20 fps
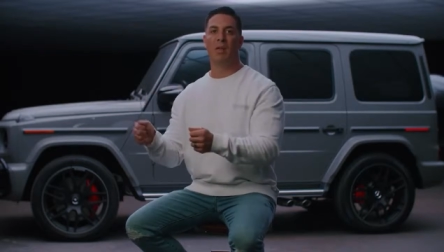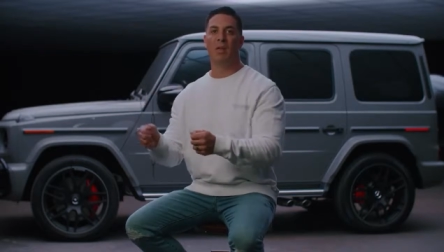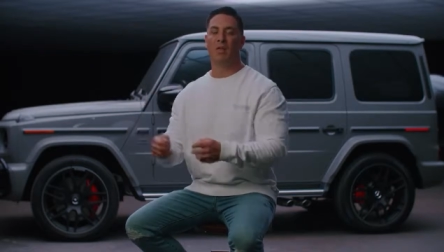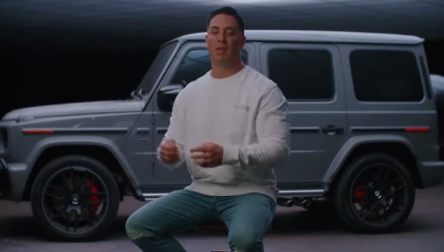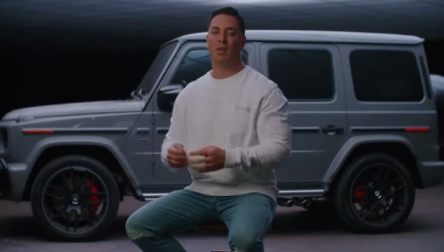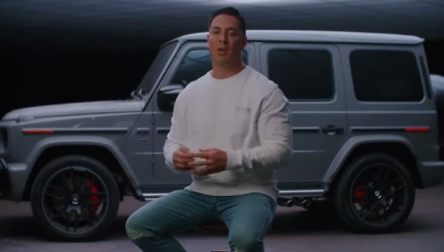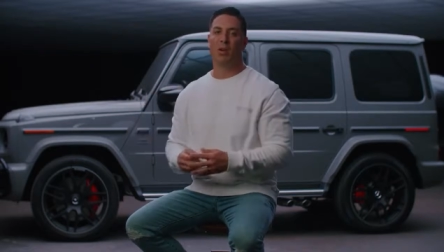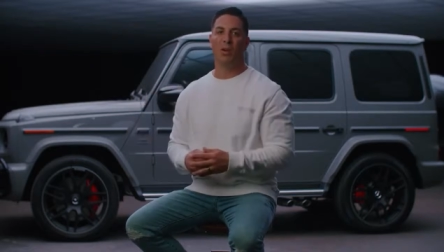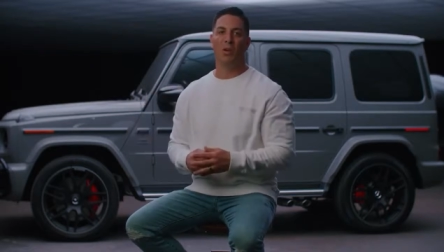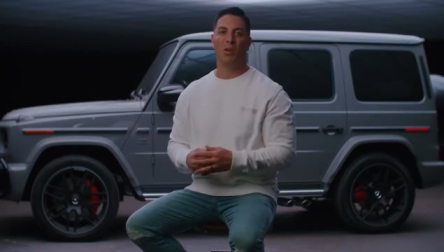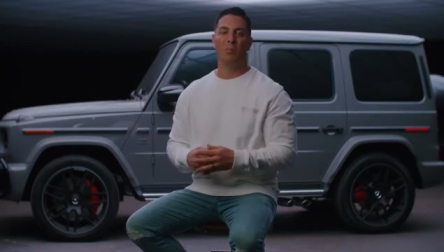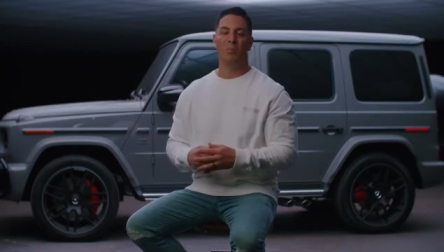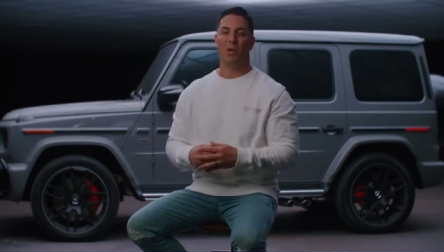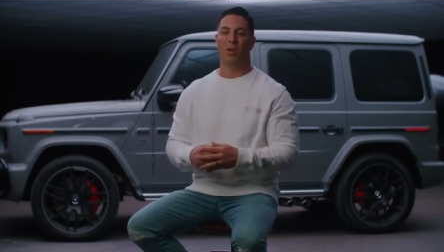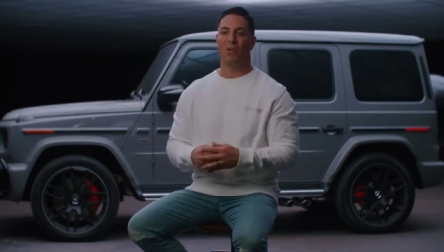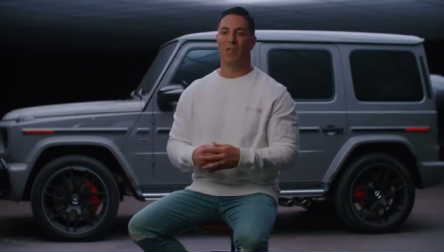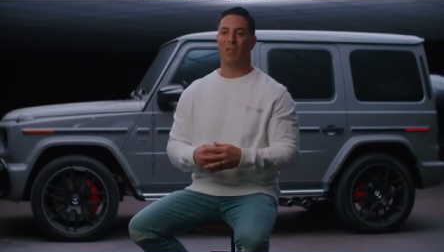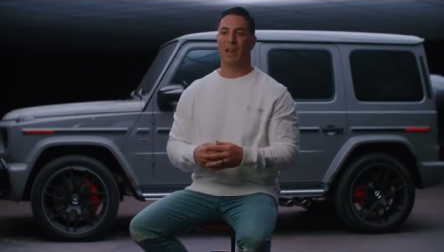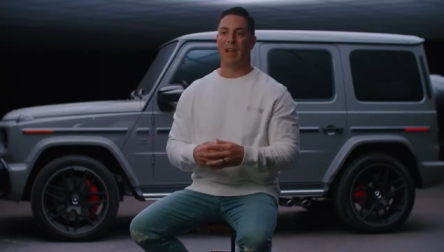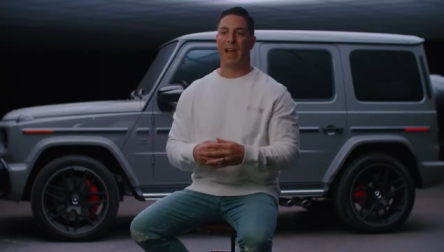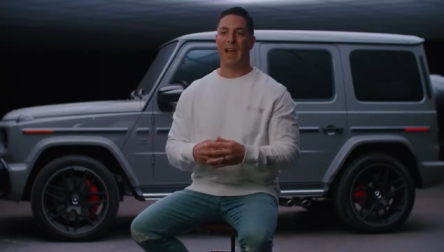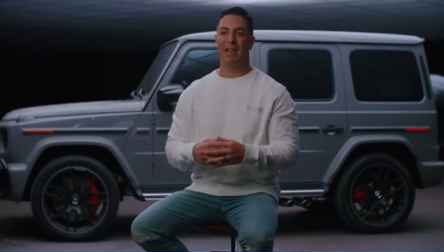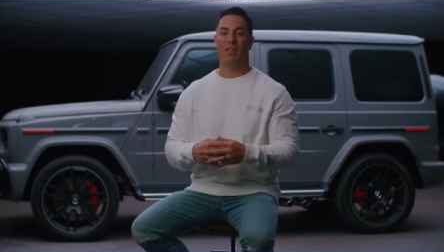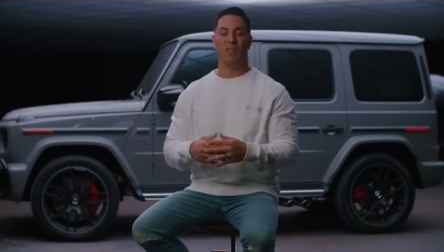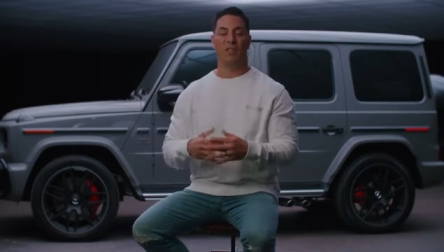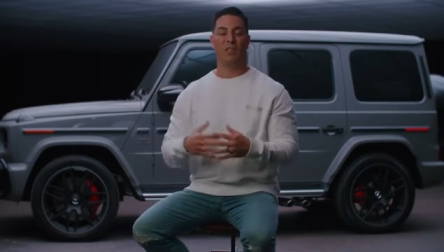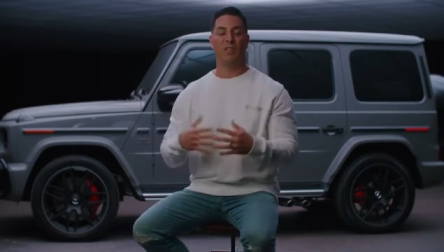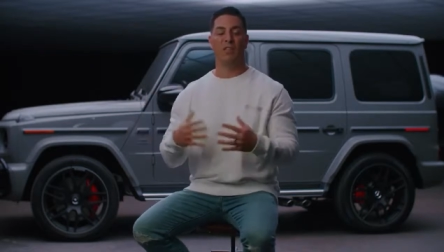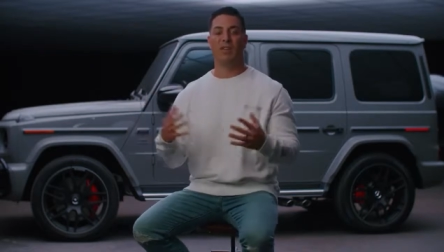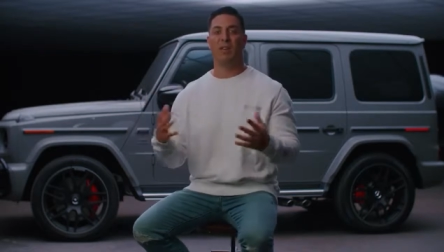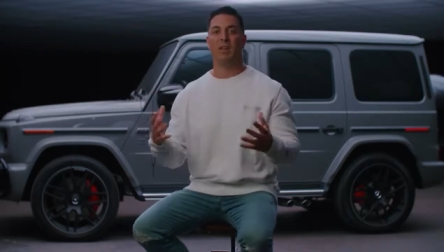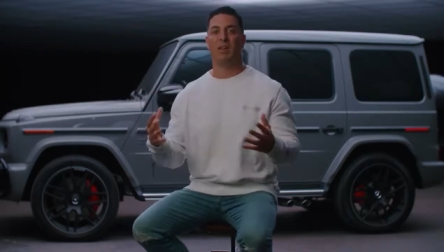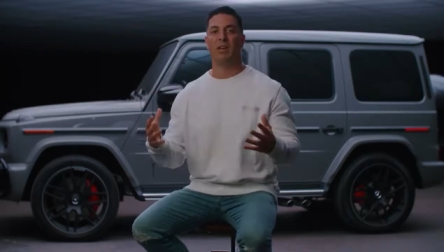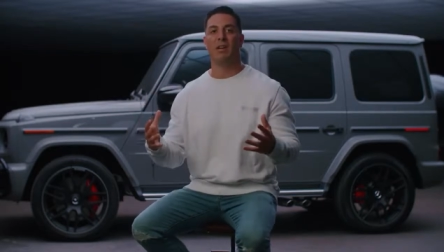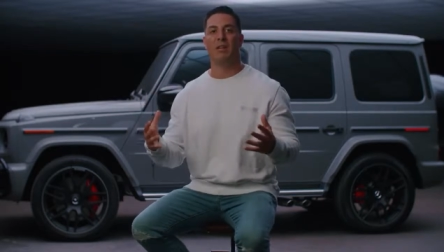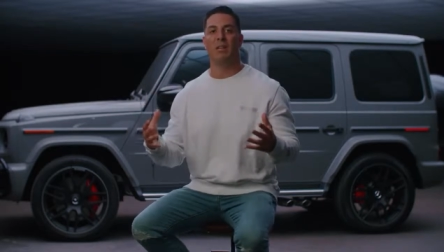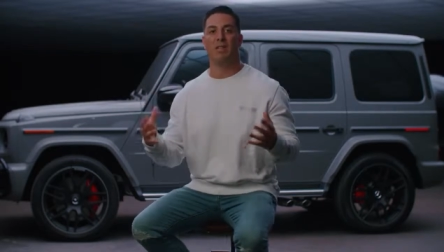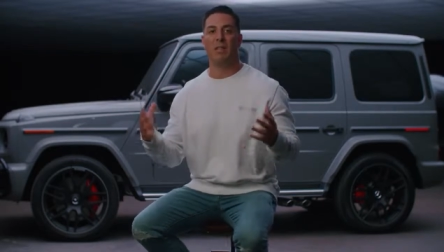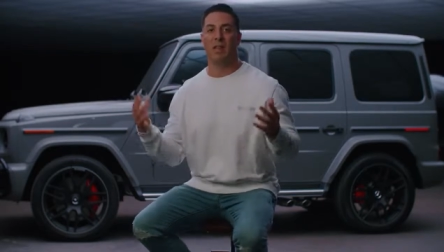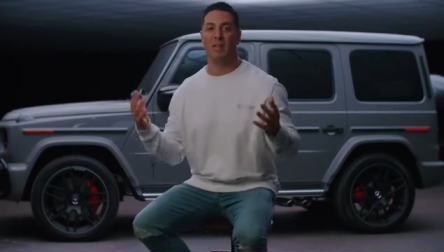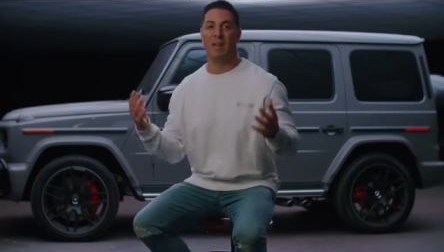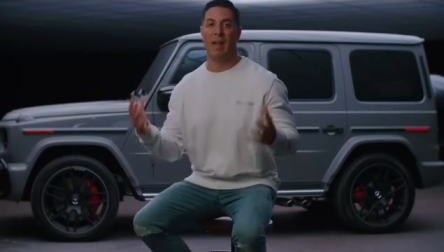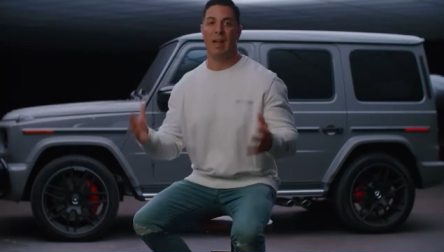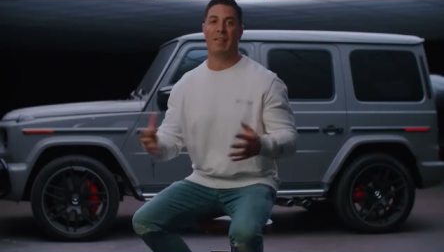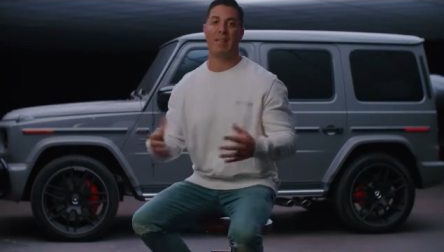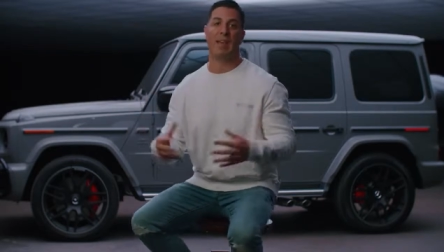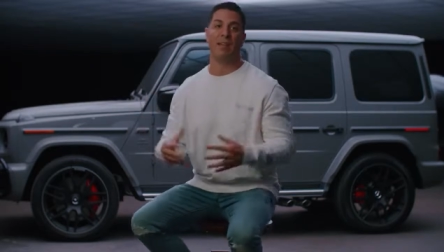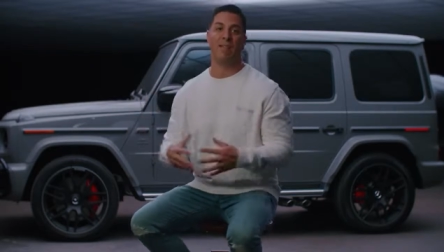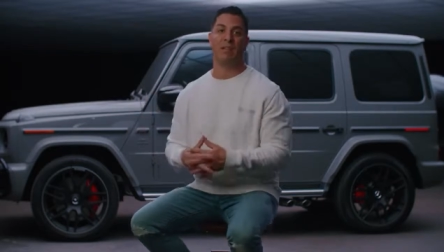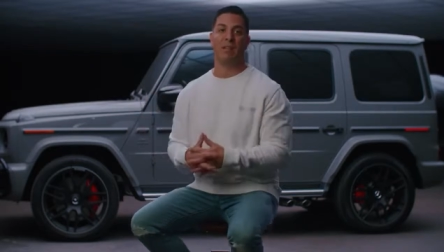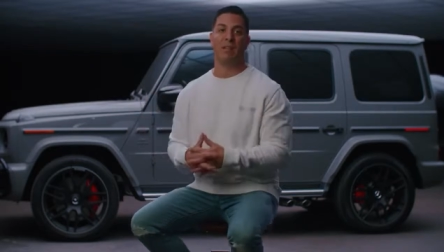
So over the last 15 years, uh, as I've